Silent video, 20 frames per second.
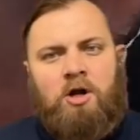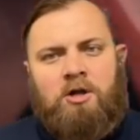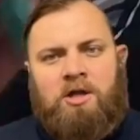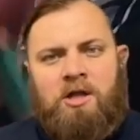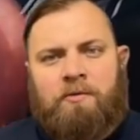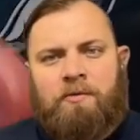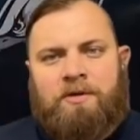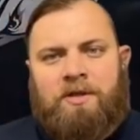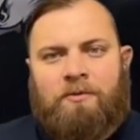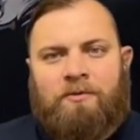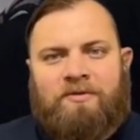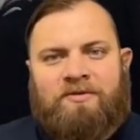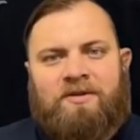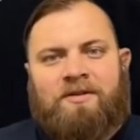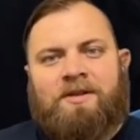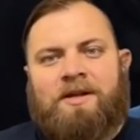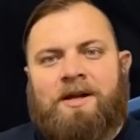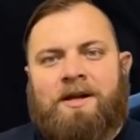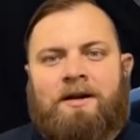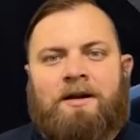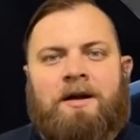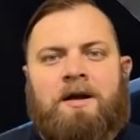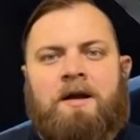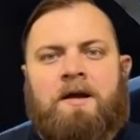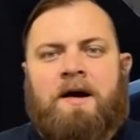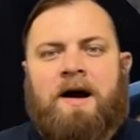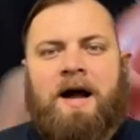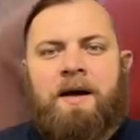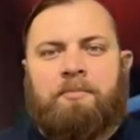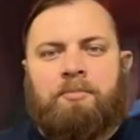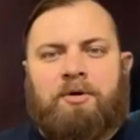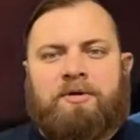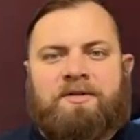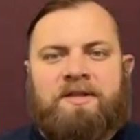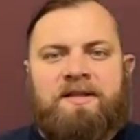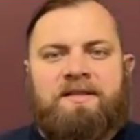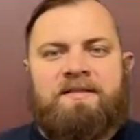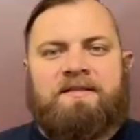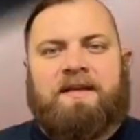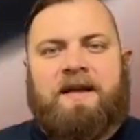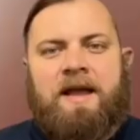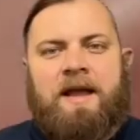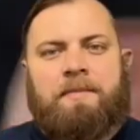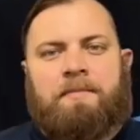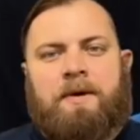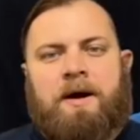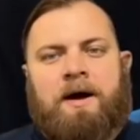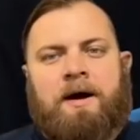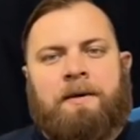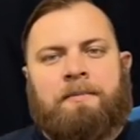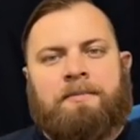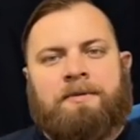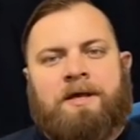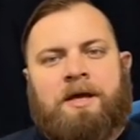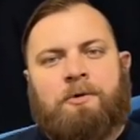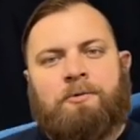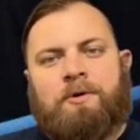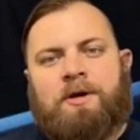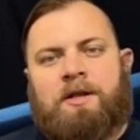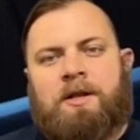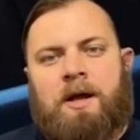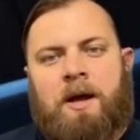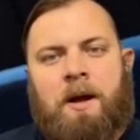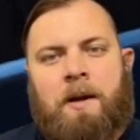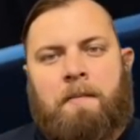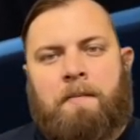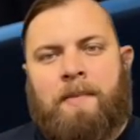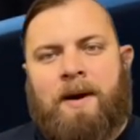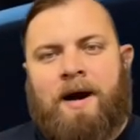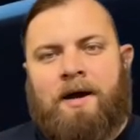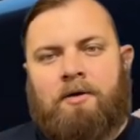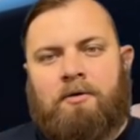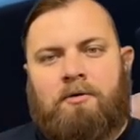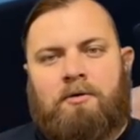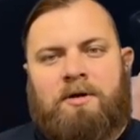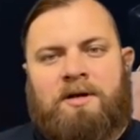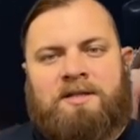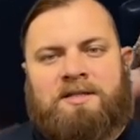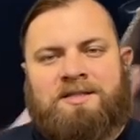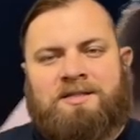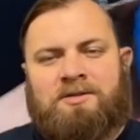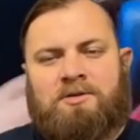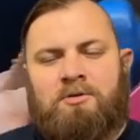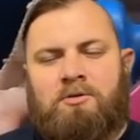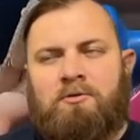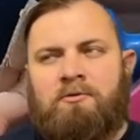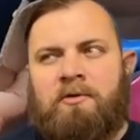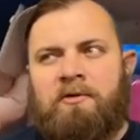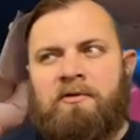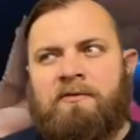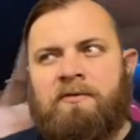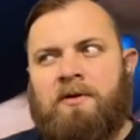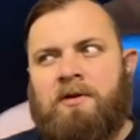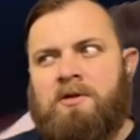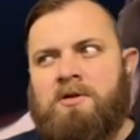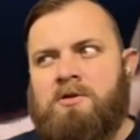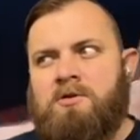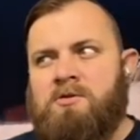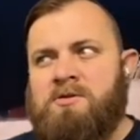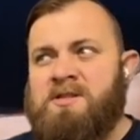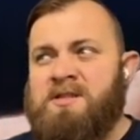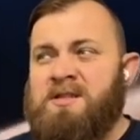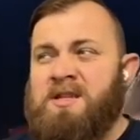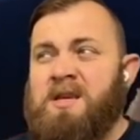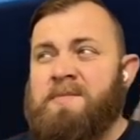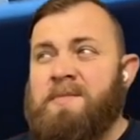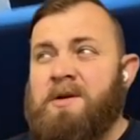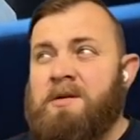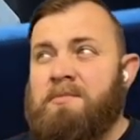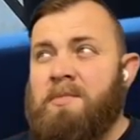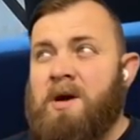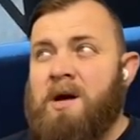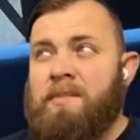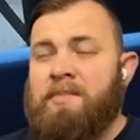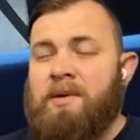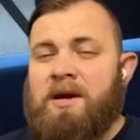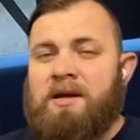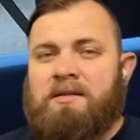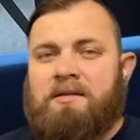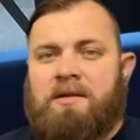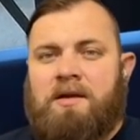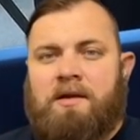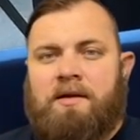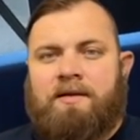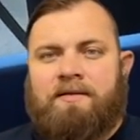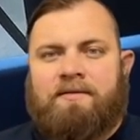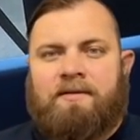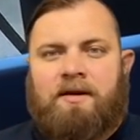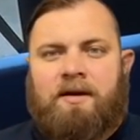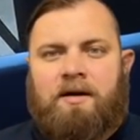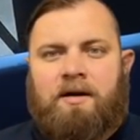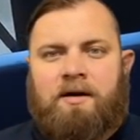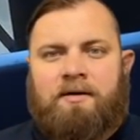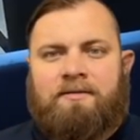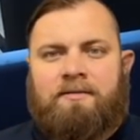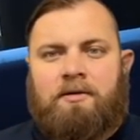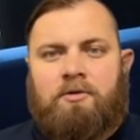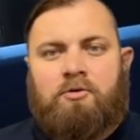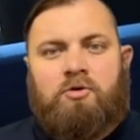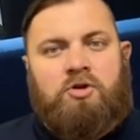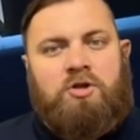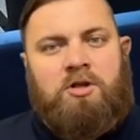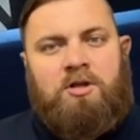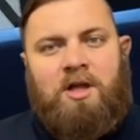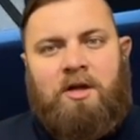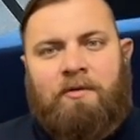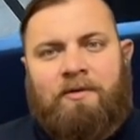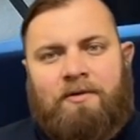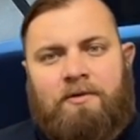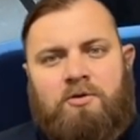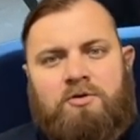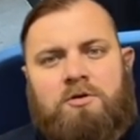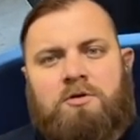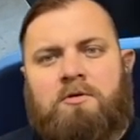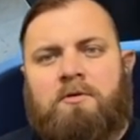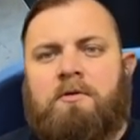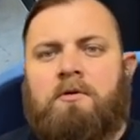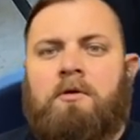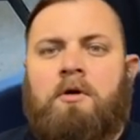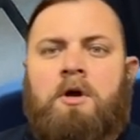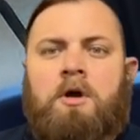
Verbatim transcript: liquid that was in there. I bought that same um, liquid uh, bottle. It's to refill your steamer mop, I think. It's like a solution, liquid solution to,